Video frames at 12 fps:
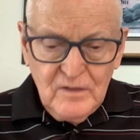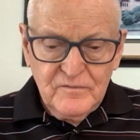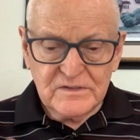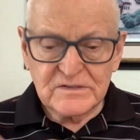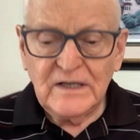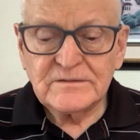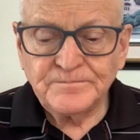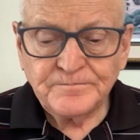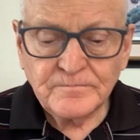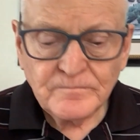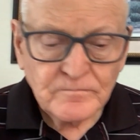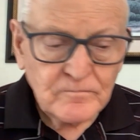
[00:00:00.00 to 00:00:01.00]
of a sudden,
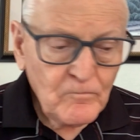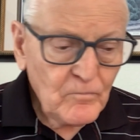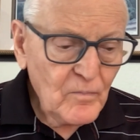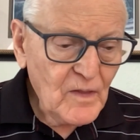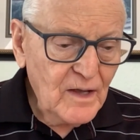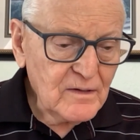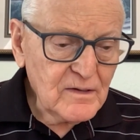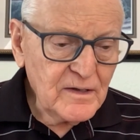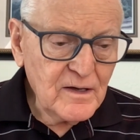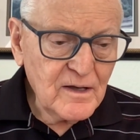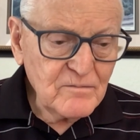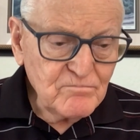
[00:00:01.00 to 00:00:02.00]
Kathleen
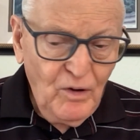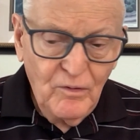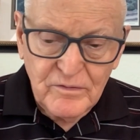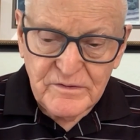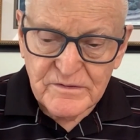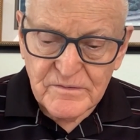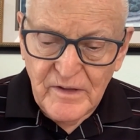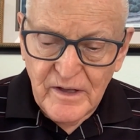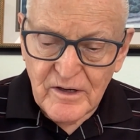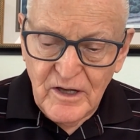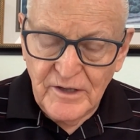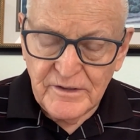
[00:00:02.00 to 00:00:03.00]
and I both had
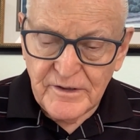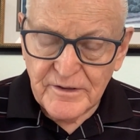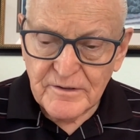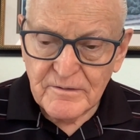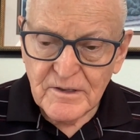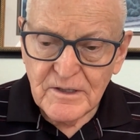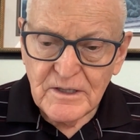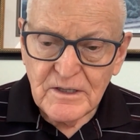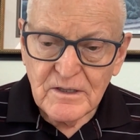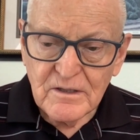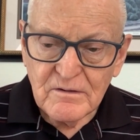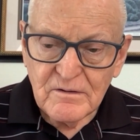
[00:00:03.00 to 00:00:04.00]
a hunger
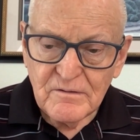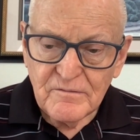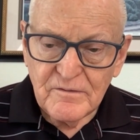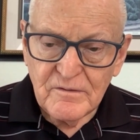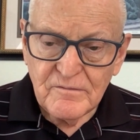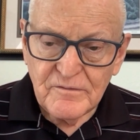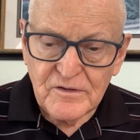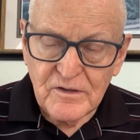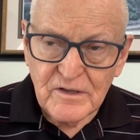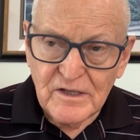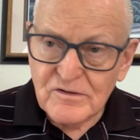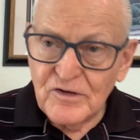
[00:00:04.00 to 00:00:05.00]
to
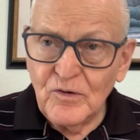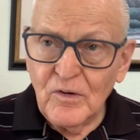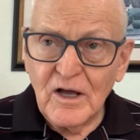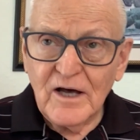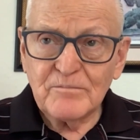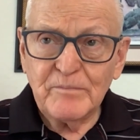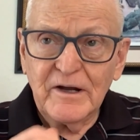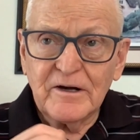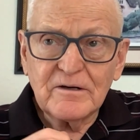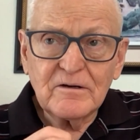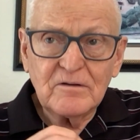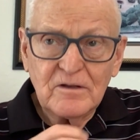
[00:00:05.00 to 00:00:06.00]
get to know God
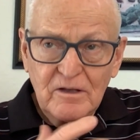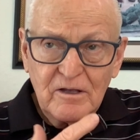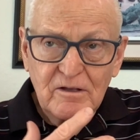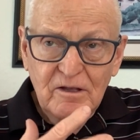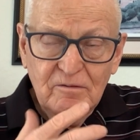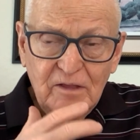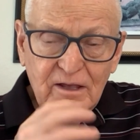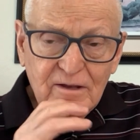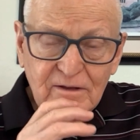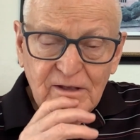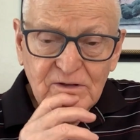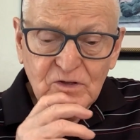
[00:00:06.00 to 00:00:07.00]
better.
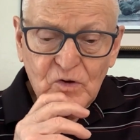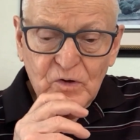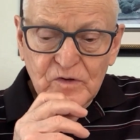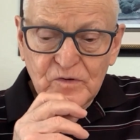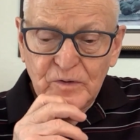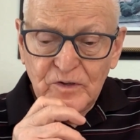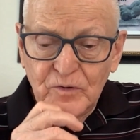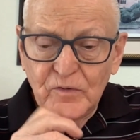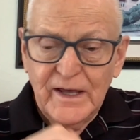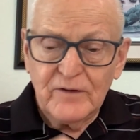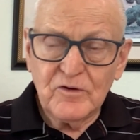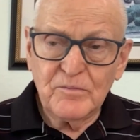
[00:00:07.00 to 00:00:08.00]
And of course, we knew
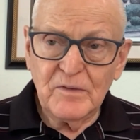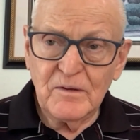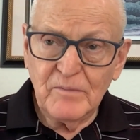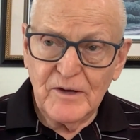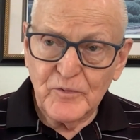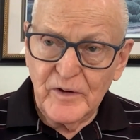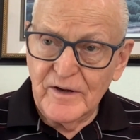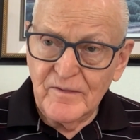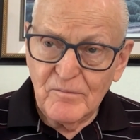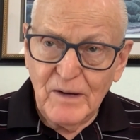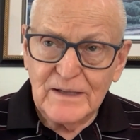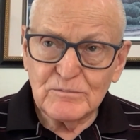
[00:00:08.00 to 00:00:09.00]
that would be by reading
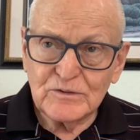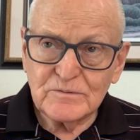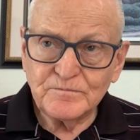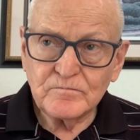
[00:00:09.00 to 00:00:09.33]
the Bible.